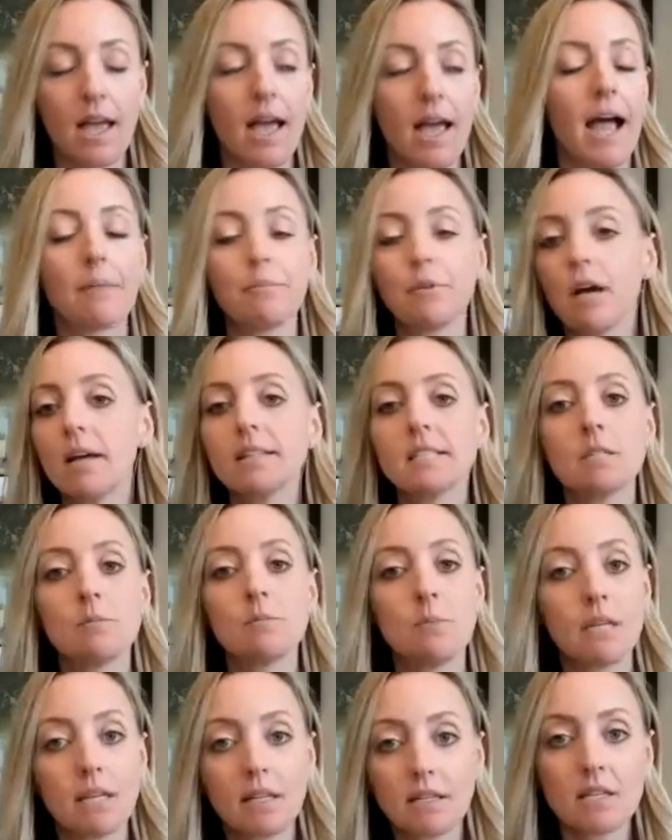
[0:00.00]
I'm not
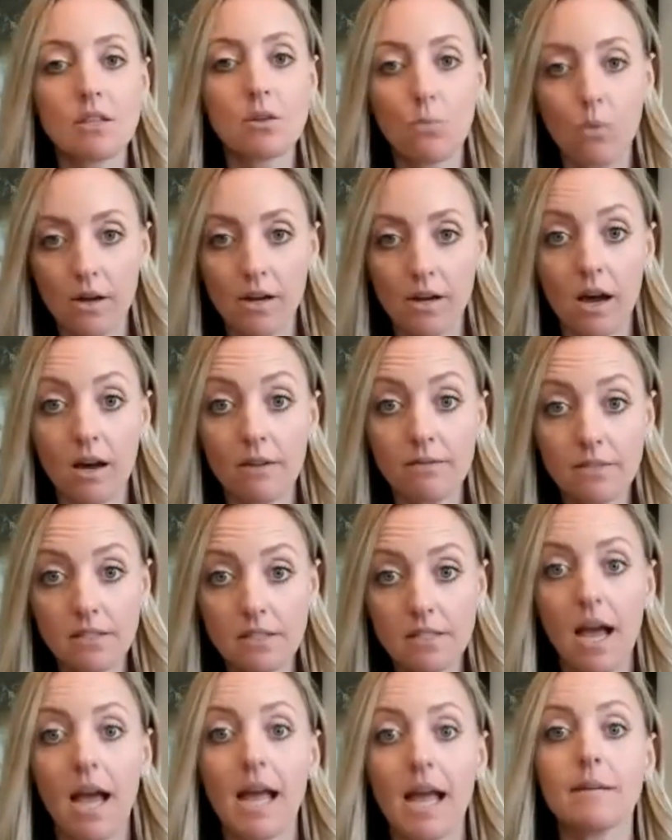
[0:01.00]
speaking to the
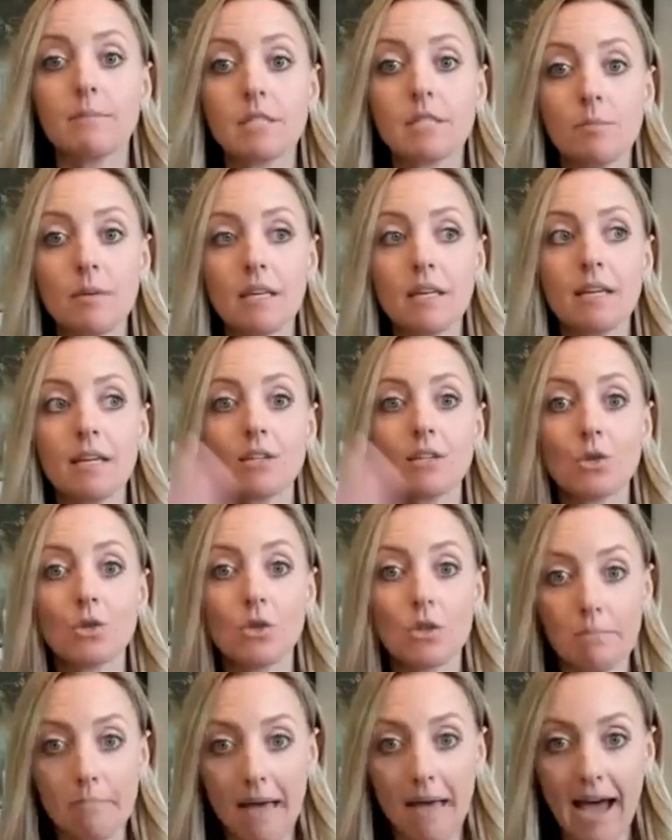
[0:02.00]
one-offs. I am speaking to
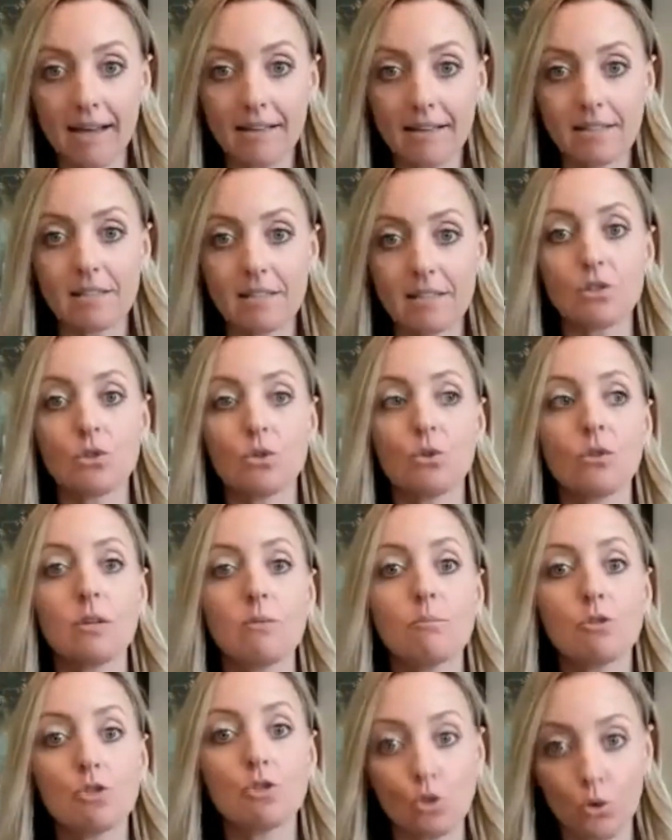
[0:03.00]
the mass, to the
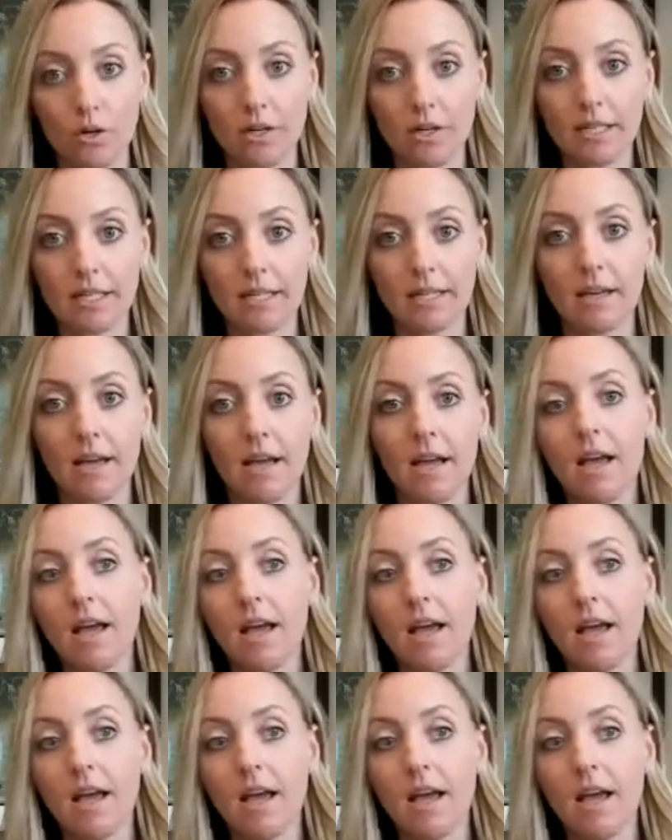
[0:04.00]
majority.